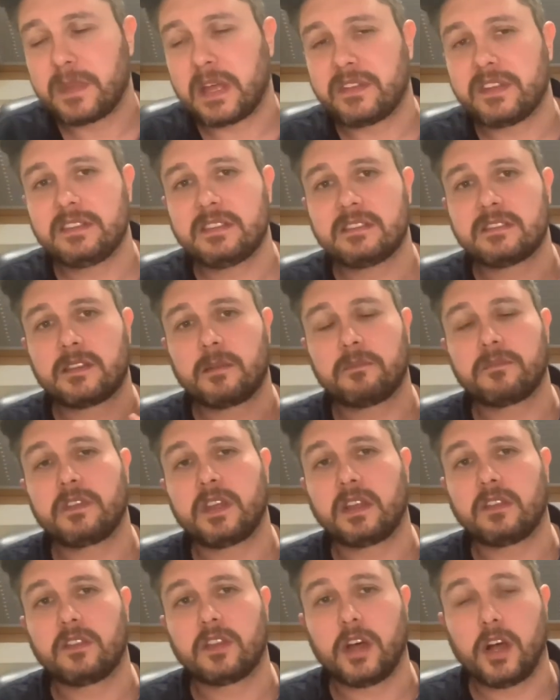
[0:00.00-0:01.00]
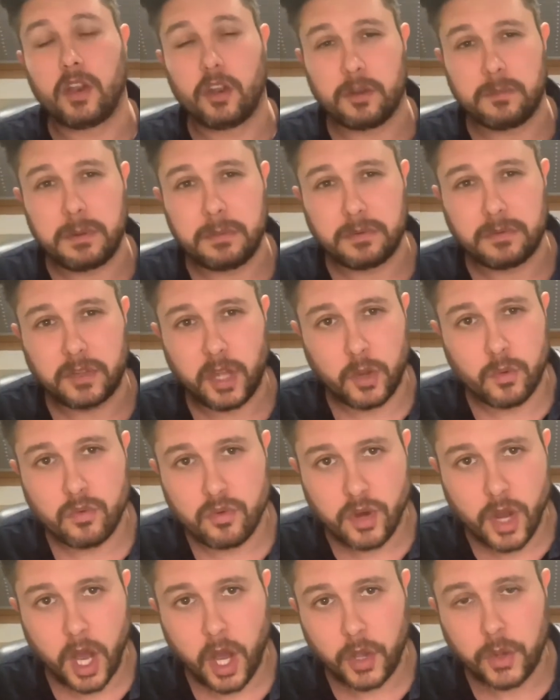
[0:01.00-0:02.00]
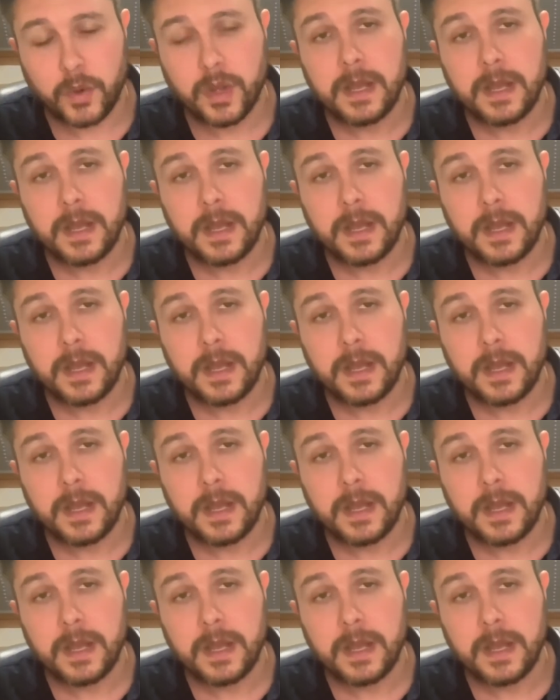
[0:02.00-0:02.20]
Now, this is something that a lot of people don't know.